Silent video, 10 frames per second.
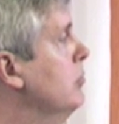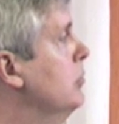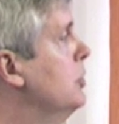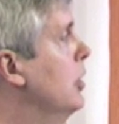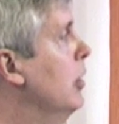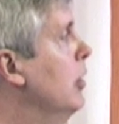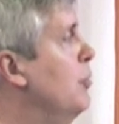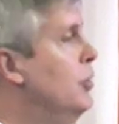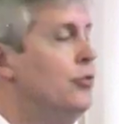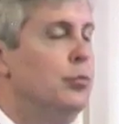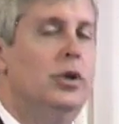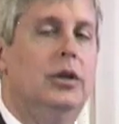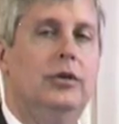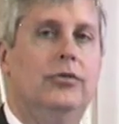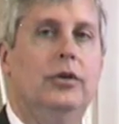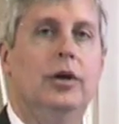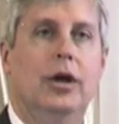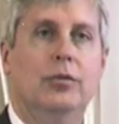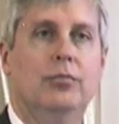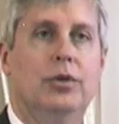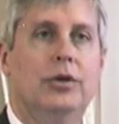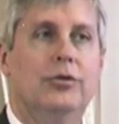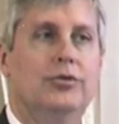sorry, I'm used to PDCA, Plan Do